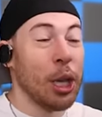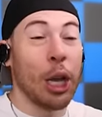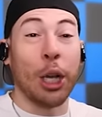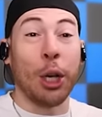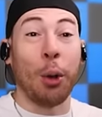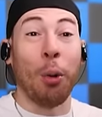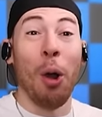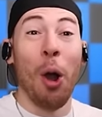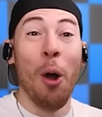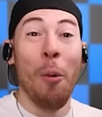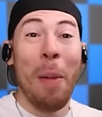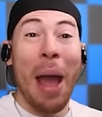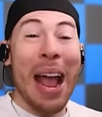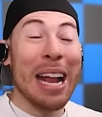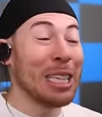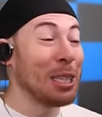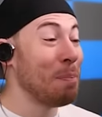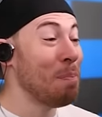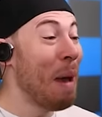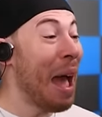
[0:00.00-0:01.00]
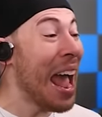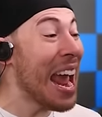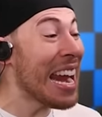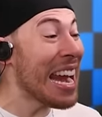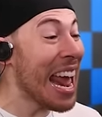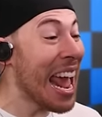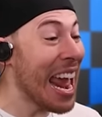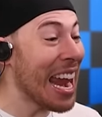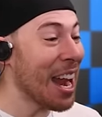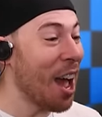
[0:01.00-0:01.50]
The crewmates
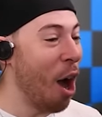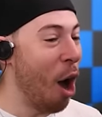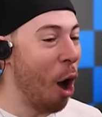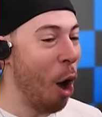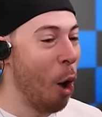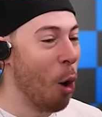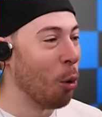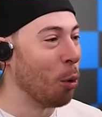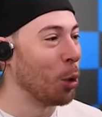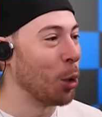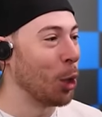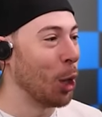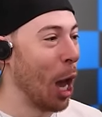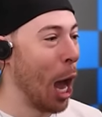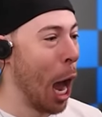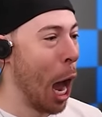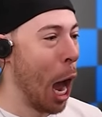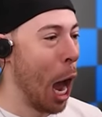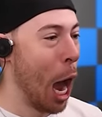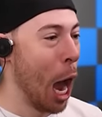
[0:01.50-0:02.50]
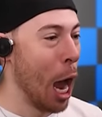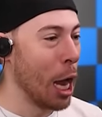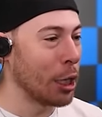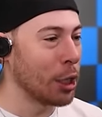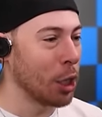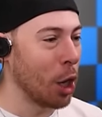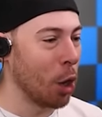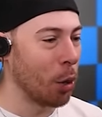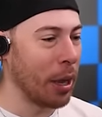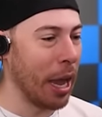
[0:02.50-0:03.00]
made it! Oh,
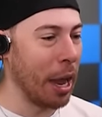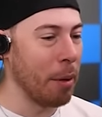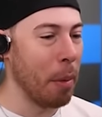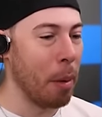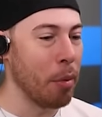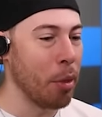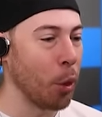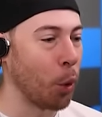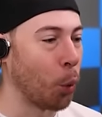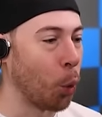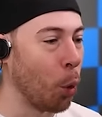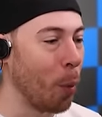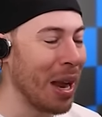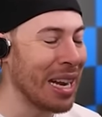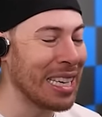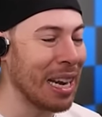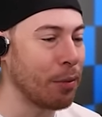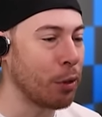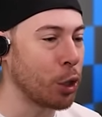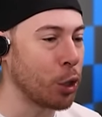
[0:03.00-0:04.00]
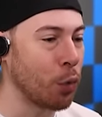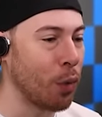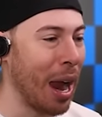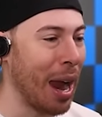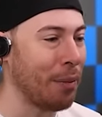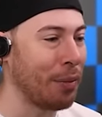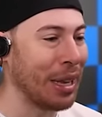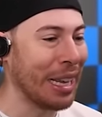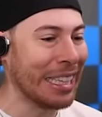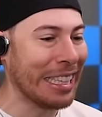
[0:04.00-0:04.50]
yes! Okay, remember, the crewmates have to
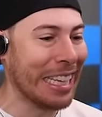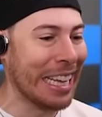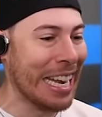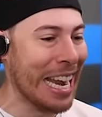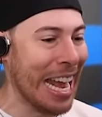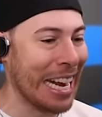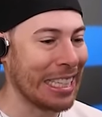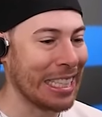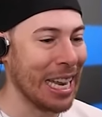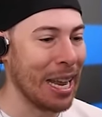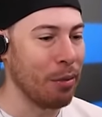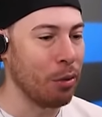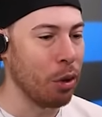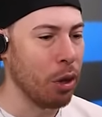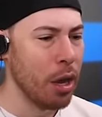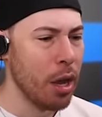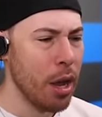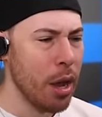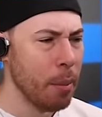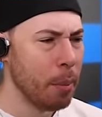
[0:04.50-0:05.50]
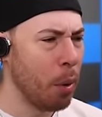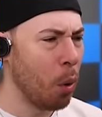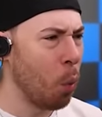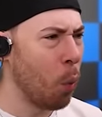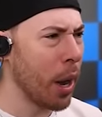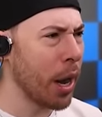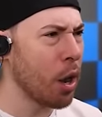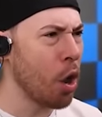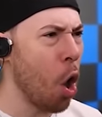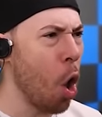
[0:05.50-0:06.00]
survive to get to the next level. But
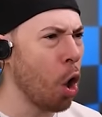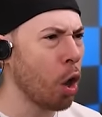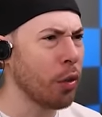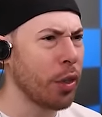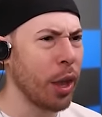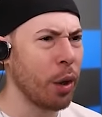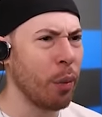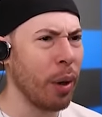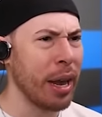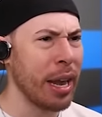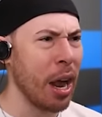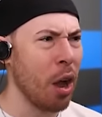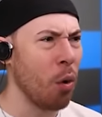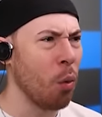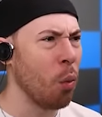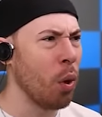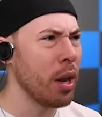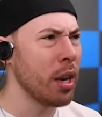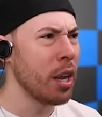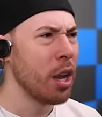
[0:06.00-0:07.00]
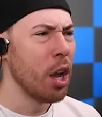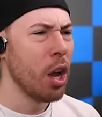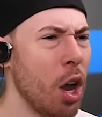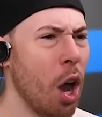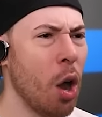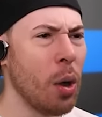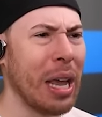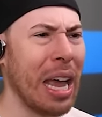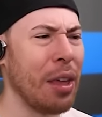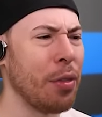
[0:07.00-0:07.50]
where are they right now? What?
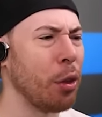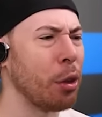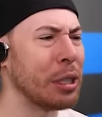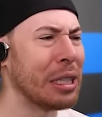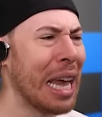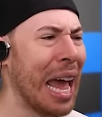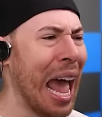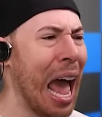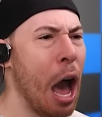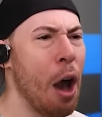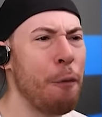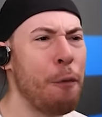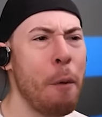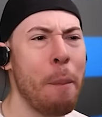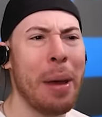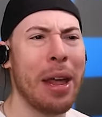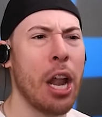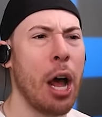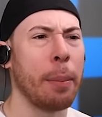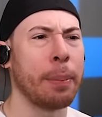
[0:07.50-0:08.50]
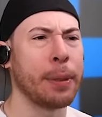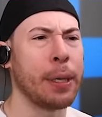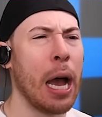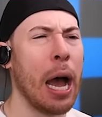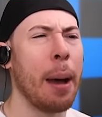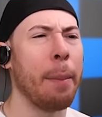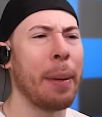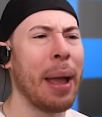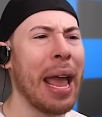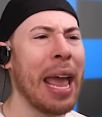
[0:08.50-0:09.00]
Okay, there's the alphabet up
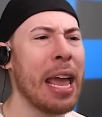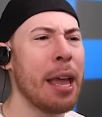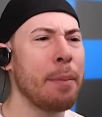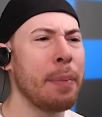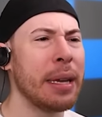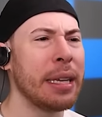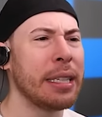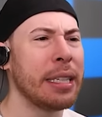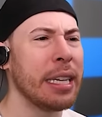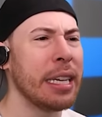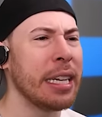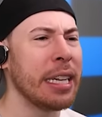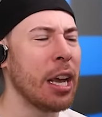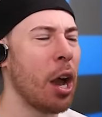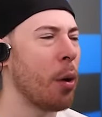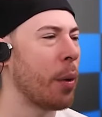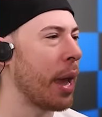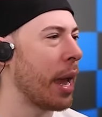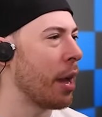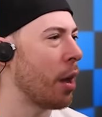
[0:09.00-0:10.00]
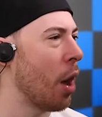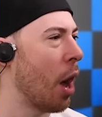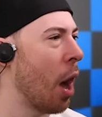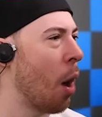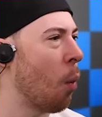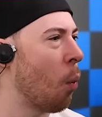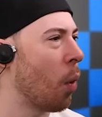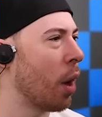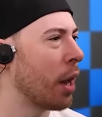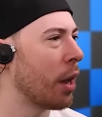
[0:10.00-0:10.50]
top. A, B, C, D. Okay,
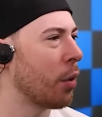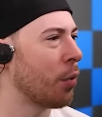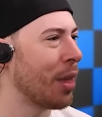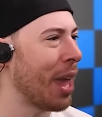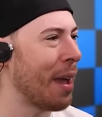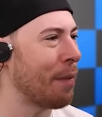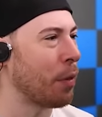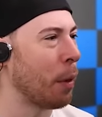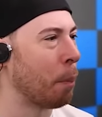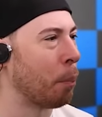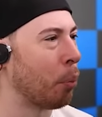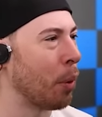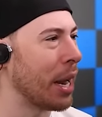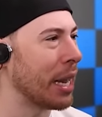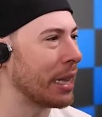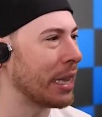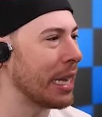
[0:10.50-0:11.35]
they have to break